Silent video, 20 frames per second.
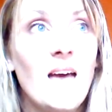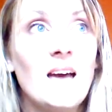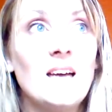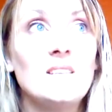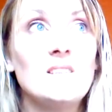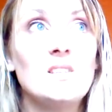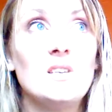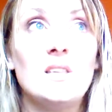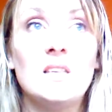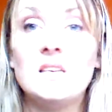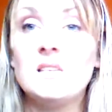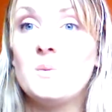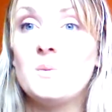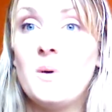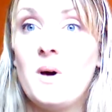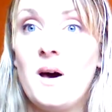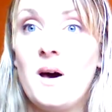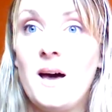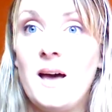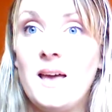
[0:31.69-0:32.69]
And so that's
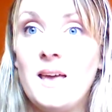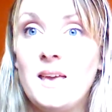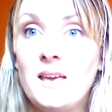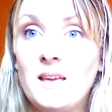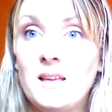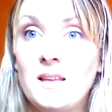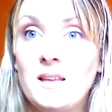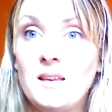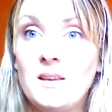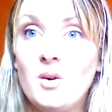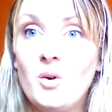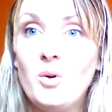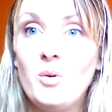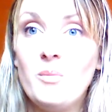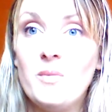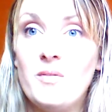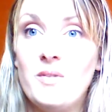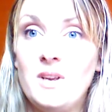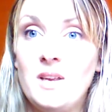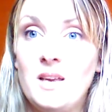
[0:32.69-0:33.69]
why in all
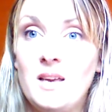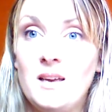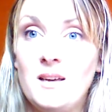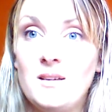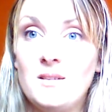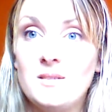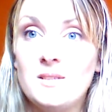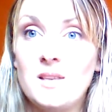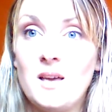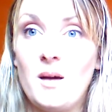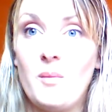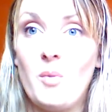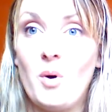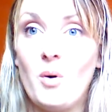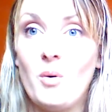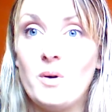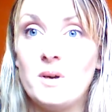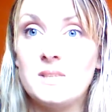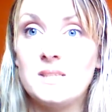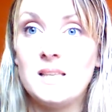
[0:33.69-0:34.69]
my videos, I'm
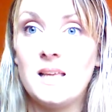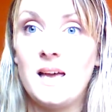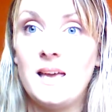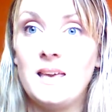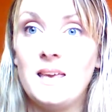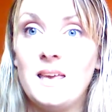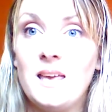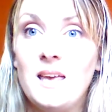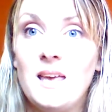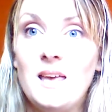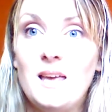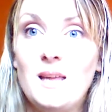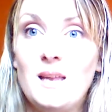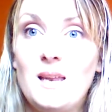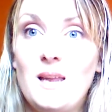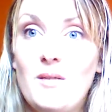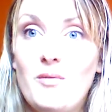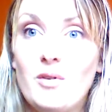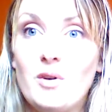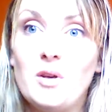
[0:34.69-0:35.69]
always like
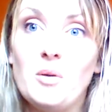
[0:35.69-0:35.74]
never